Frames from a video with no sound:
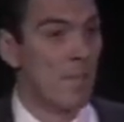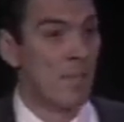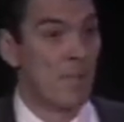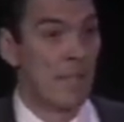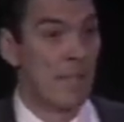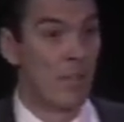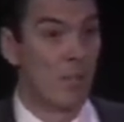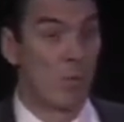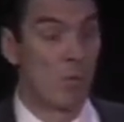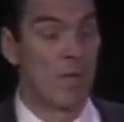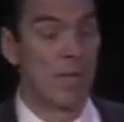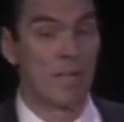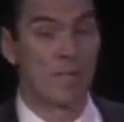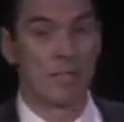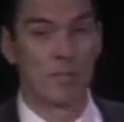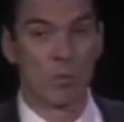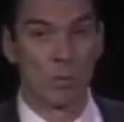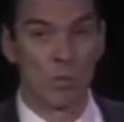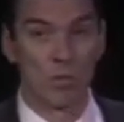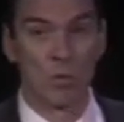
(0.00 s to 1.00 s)
And 3
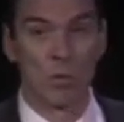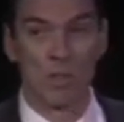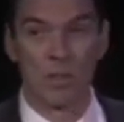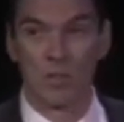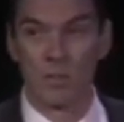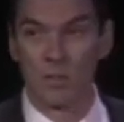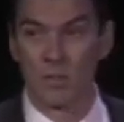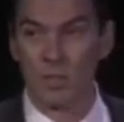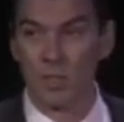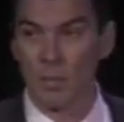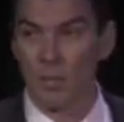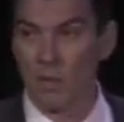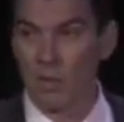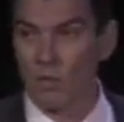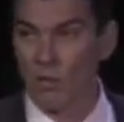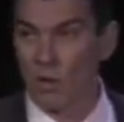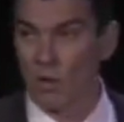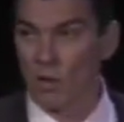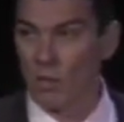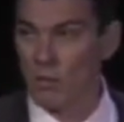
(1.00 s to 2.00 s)
is we're trying to do something
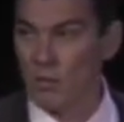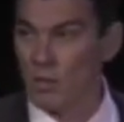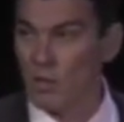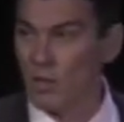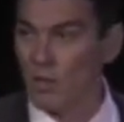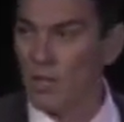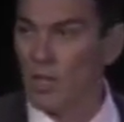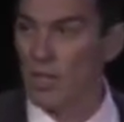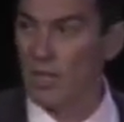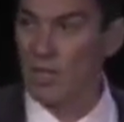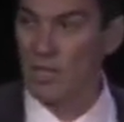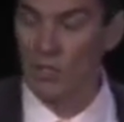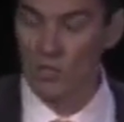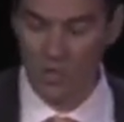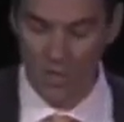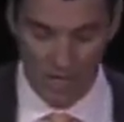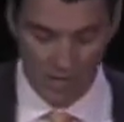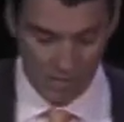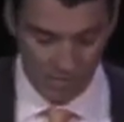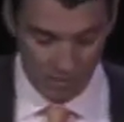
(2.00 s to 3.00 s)
for our community, and you can't